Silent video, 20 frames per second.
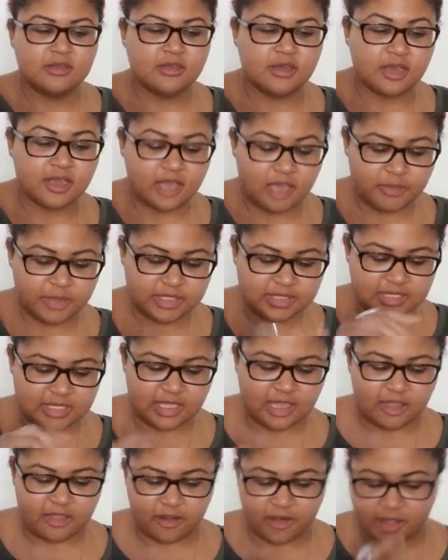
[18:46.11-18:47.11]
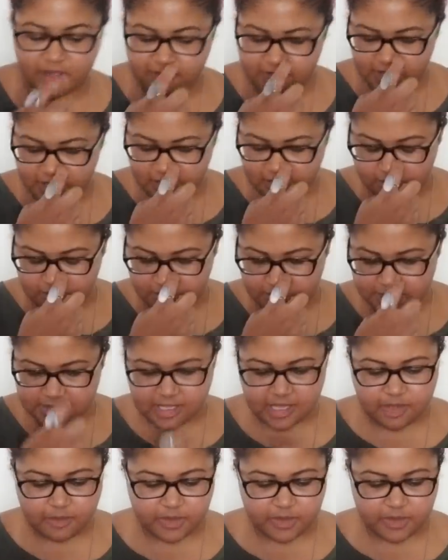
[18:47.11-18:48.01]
a coming together of equals.